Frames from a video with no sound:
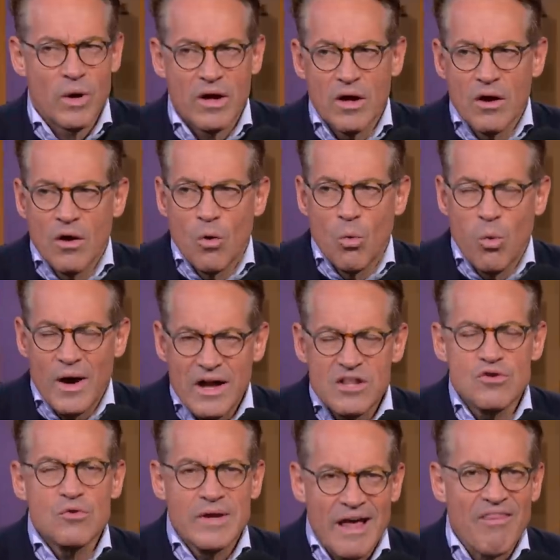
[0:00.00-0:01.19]
where do
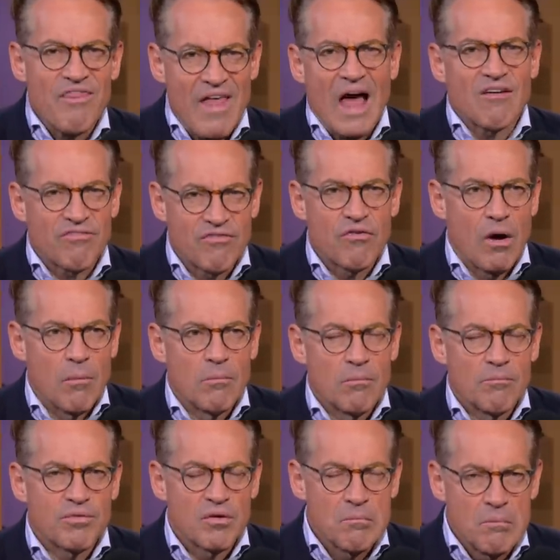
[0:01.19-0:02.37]
you get that from?
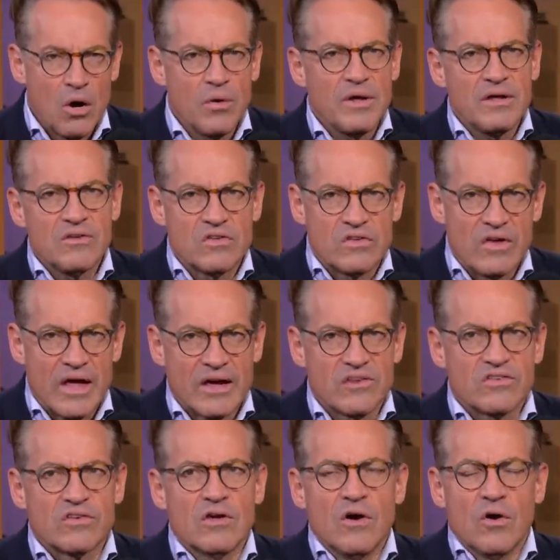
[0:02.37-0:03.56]
Promoting
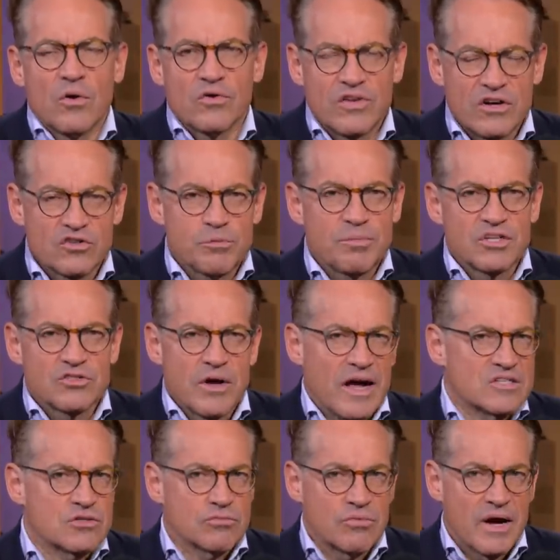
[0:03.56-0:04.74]
sex or sexual pleasure
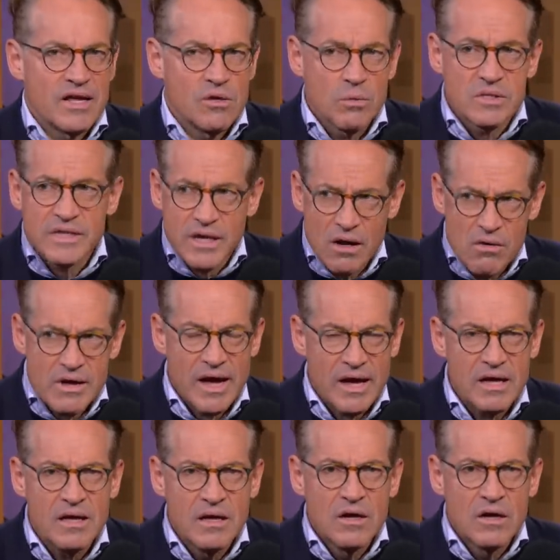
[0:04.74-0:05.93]
as a right. You want to say,
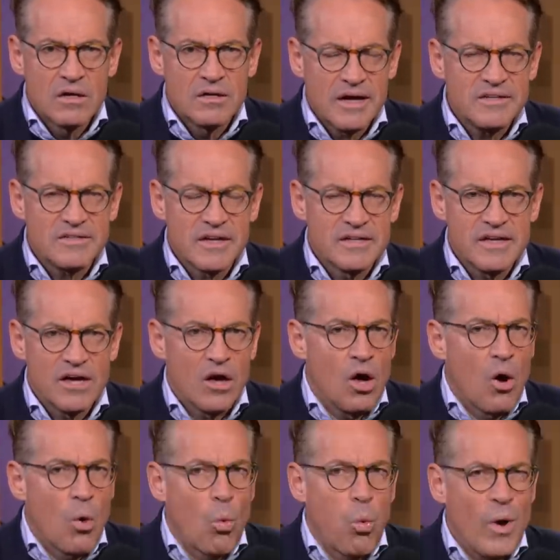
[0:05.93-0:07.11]
okay, nice idea.
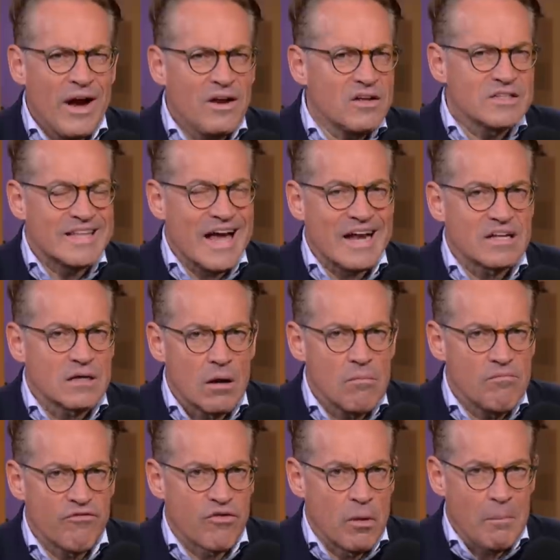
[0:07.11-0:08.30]
Where does that
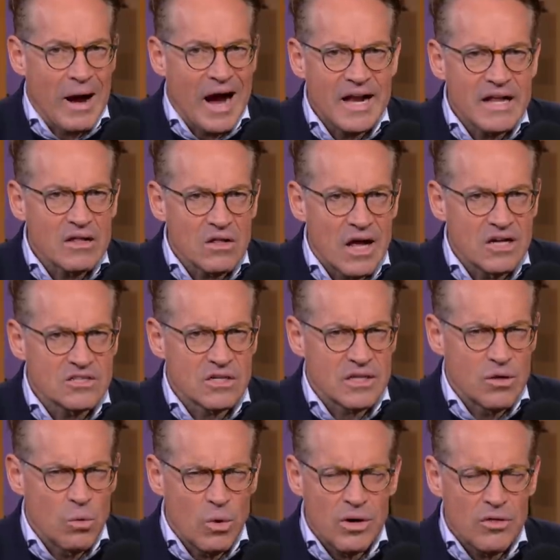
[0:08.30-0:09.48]
come from?
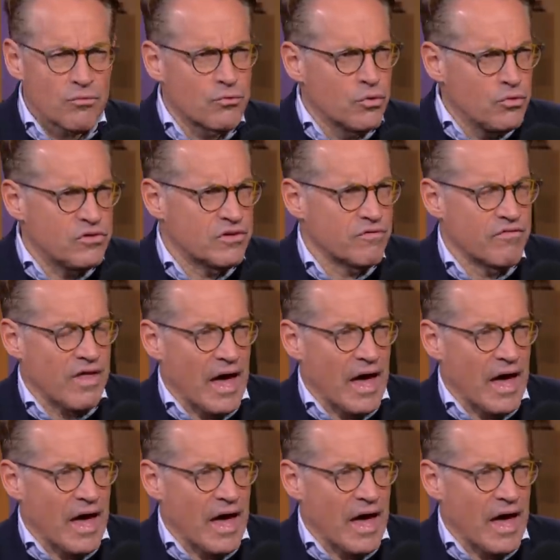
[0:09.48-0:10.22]
Ideologically, what are the roots of